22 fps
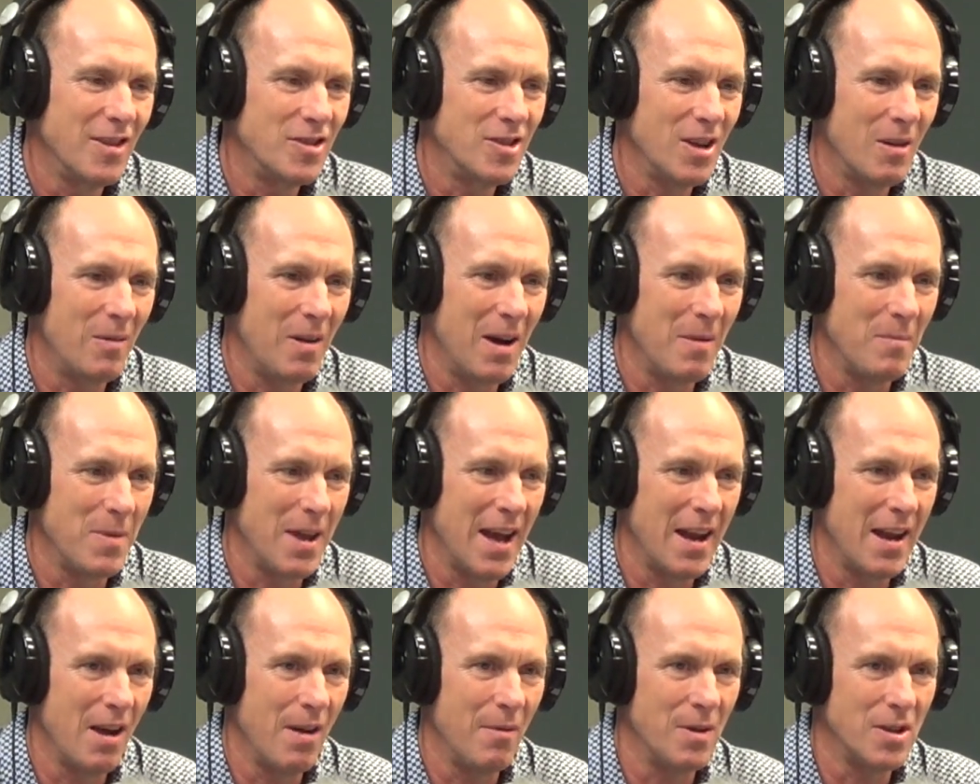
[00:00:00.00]
So
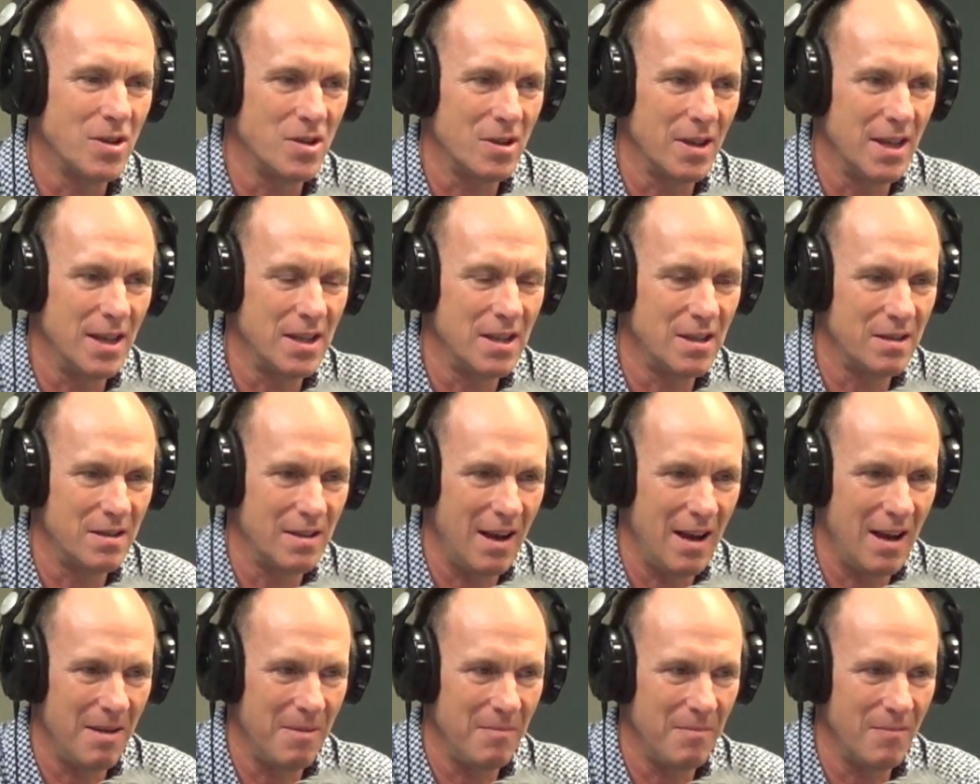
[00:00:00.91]
it's
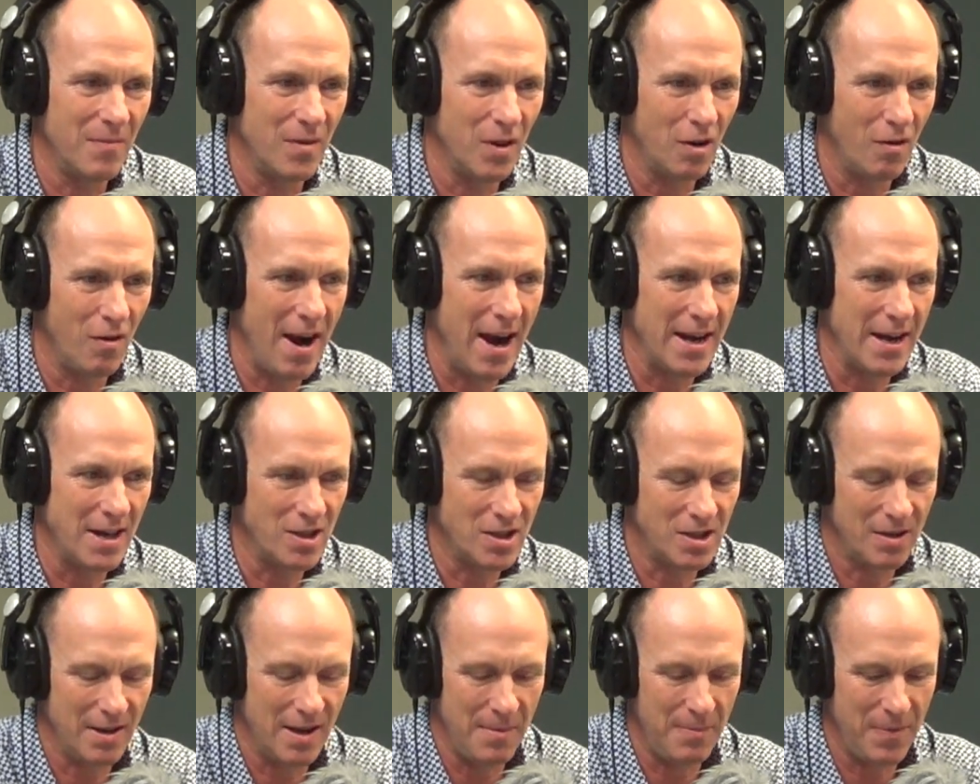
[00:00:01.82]
great.
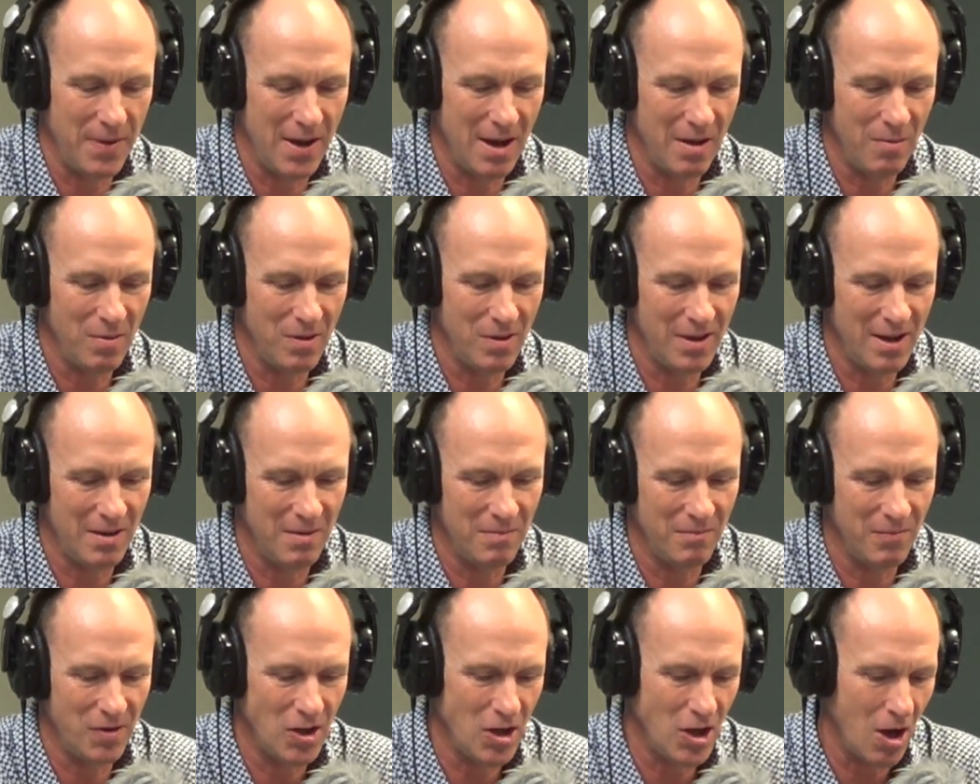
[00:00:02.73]
It's up there with
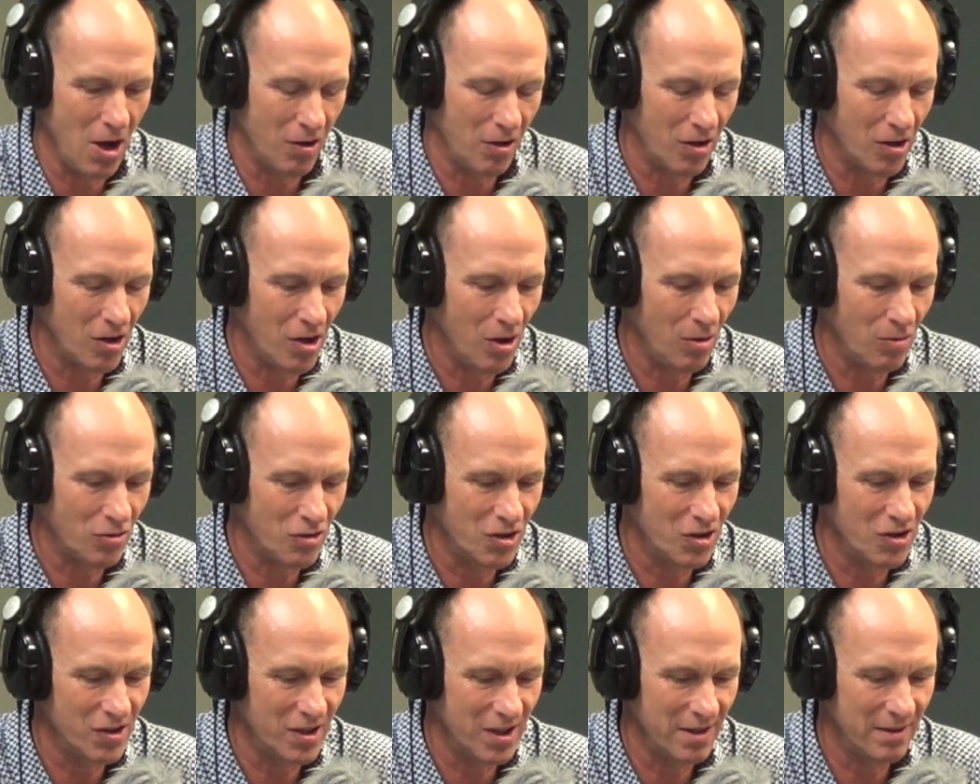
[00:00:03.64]
the yogurt
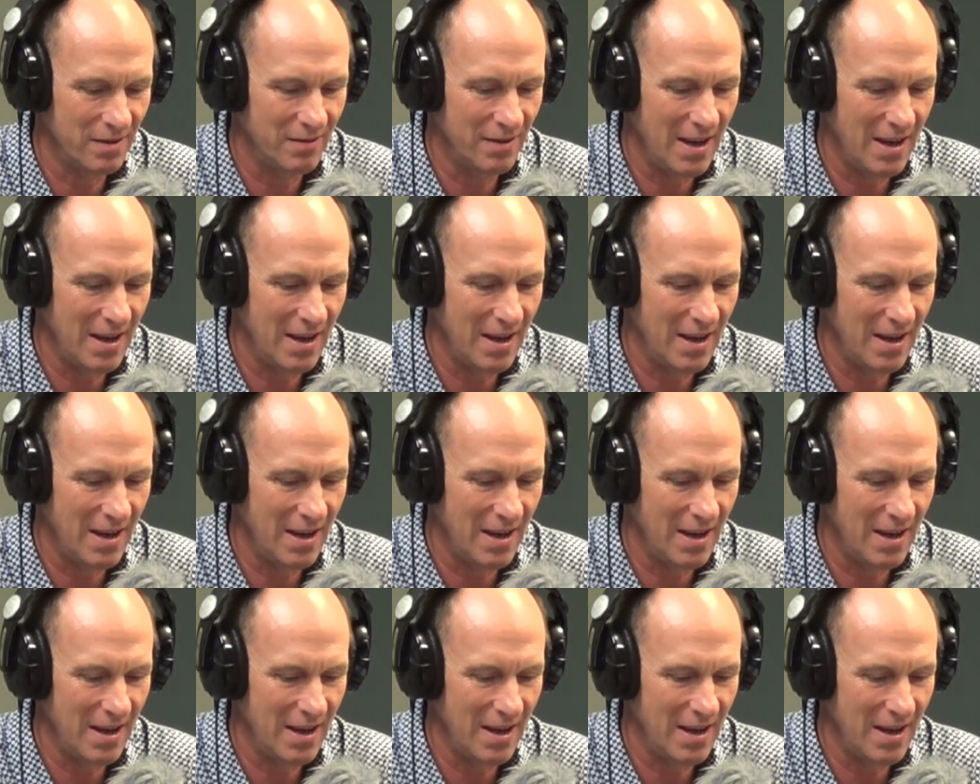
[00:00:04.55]
cultures and